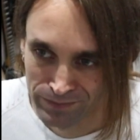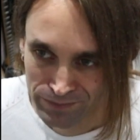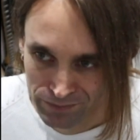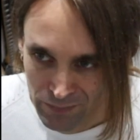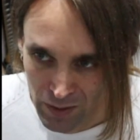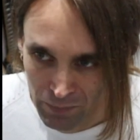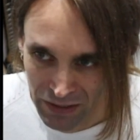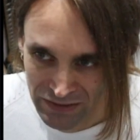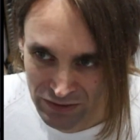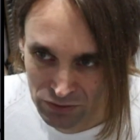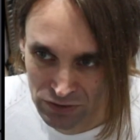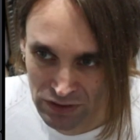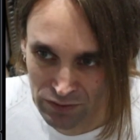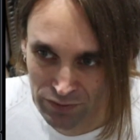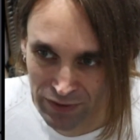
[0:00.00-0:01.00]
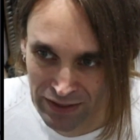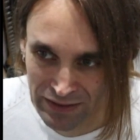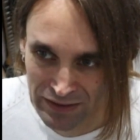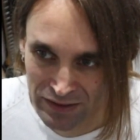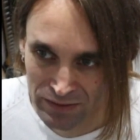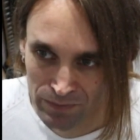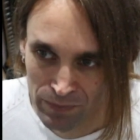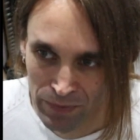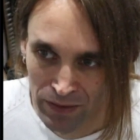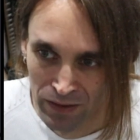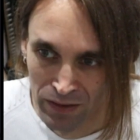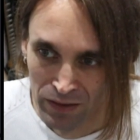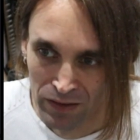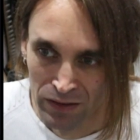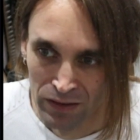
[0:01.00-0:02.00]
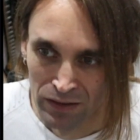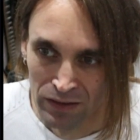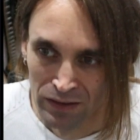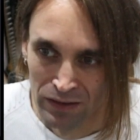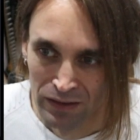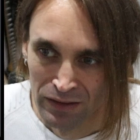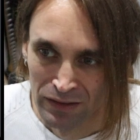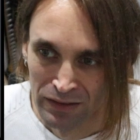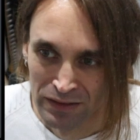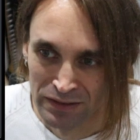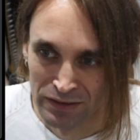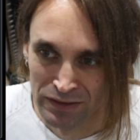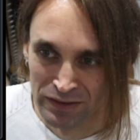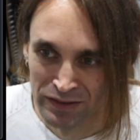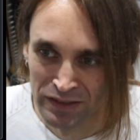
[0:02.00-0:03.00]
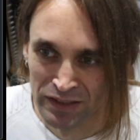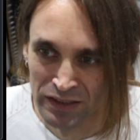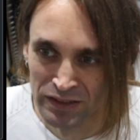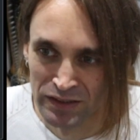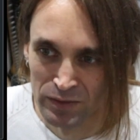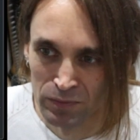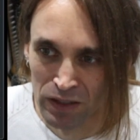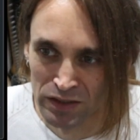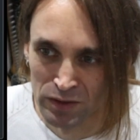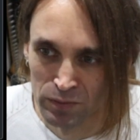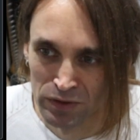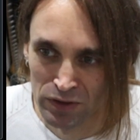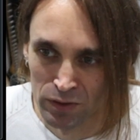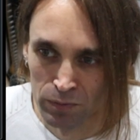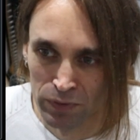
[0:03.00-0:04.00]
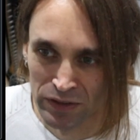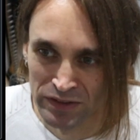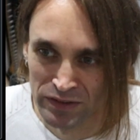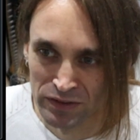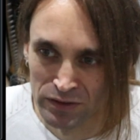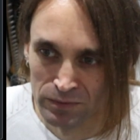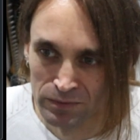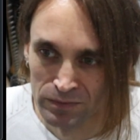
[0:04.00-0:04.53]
my mastering effects. As you can see here, it's a multiband compressor,